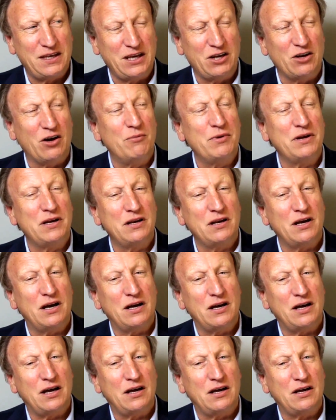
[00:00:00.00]
you know, I mean,
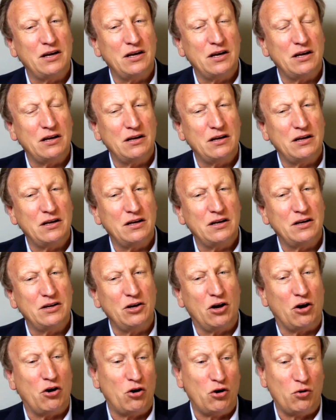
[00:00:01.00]

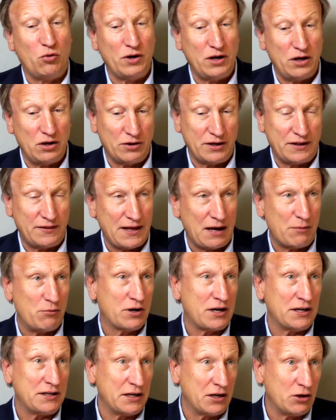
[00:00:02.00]
not only in that
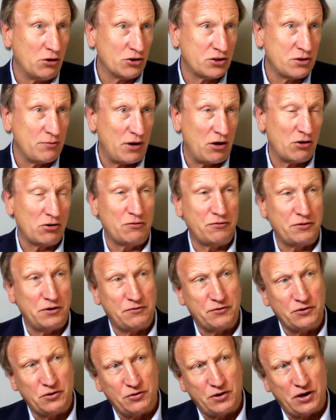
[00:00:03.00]
book, I did an
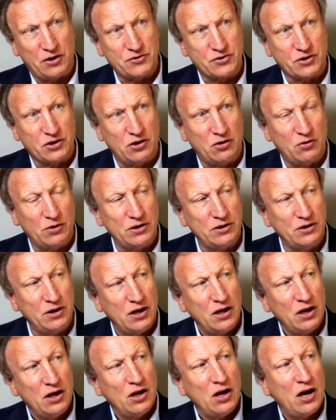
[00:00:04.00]
autobiography a few years ago, and
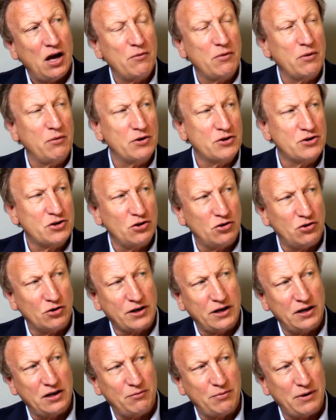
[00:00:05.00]
we were
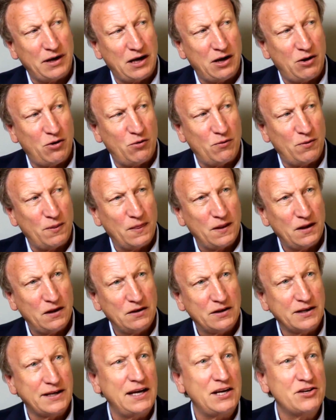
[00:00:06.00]
talking about
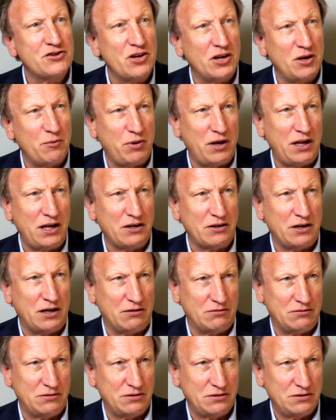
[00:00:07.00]
kids on the
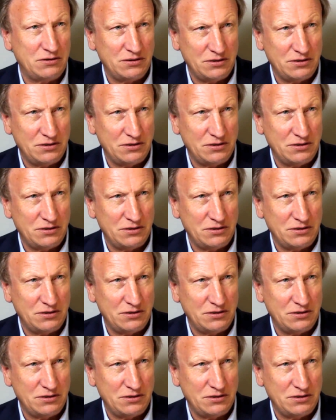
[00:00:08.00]
playground.